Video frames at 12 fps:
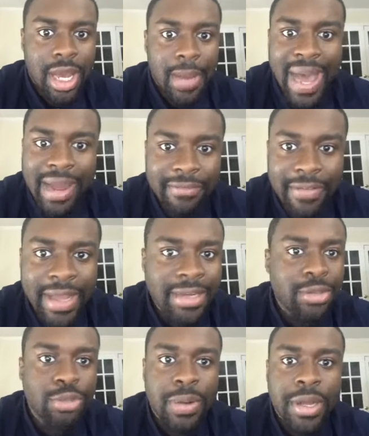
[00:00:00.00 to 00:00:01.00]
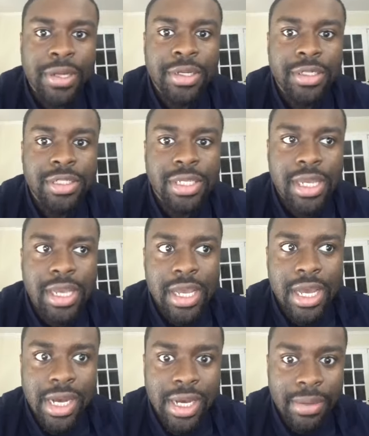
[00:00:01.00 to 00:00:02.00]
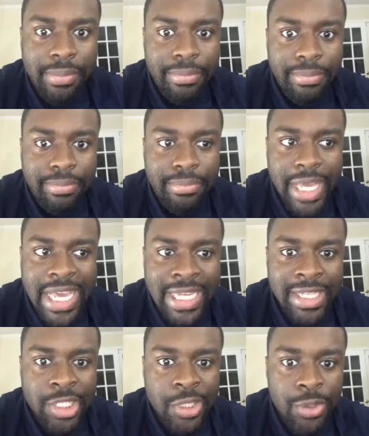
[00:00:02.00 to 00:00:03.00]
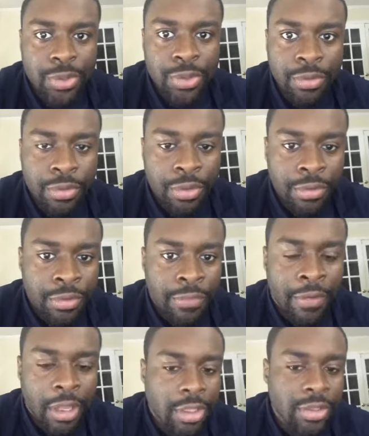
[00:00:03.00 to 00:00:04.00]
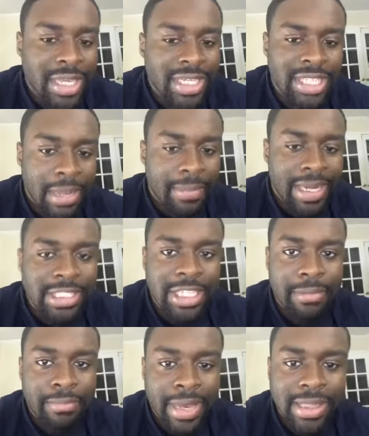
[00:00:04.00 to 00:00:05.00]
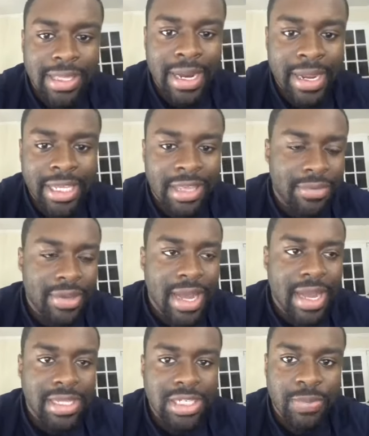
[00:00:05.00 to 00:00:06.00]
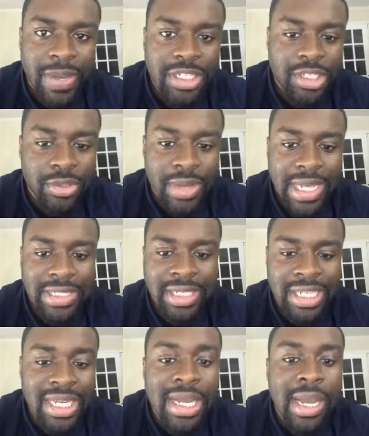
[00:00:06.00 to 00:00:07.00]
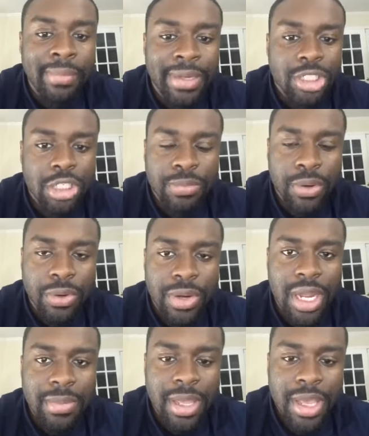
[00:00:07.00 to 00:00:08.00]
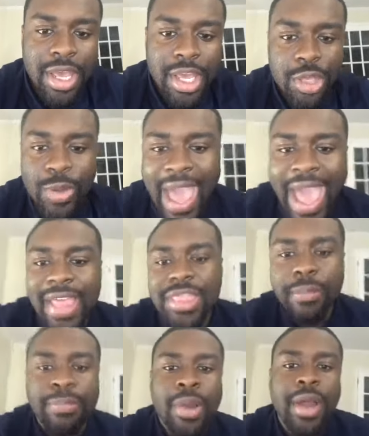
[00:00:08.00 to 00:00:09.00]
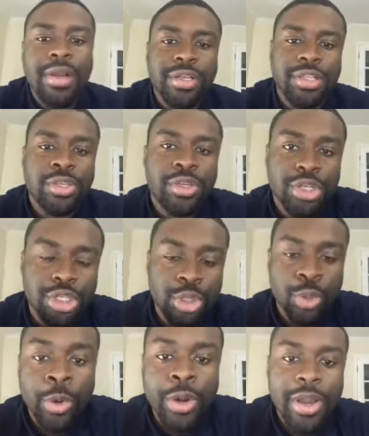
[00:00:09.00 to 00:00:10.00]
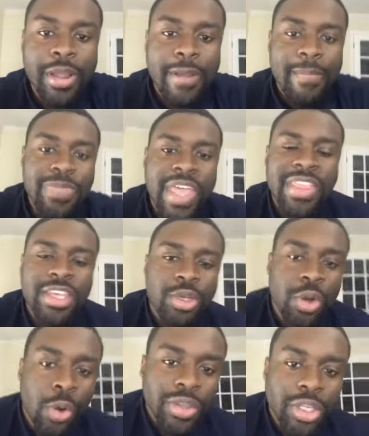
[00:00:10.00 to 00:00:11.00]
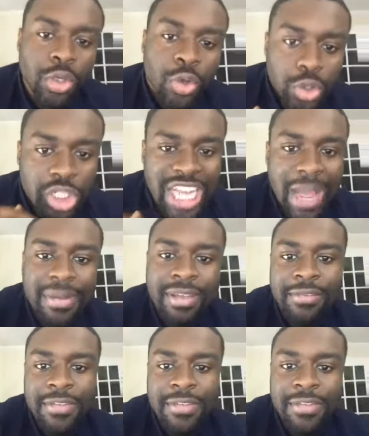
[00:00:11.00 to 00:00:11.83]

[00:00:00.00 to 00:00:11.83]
um, how to find those products, um, and you, you you follow the step by step method I give you guys, especially you guys in the Ecom Mentors program. You add the product to your store, and then you go in the Google Shopping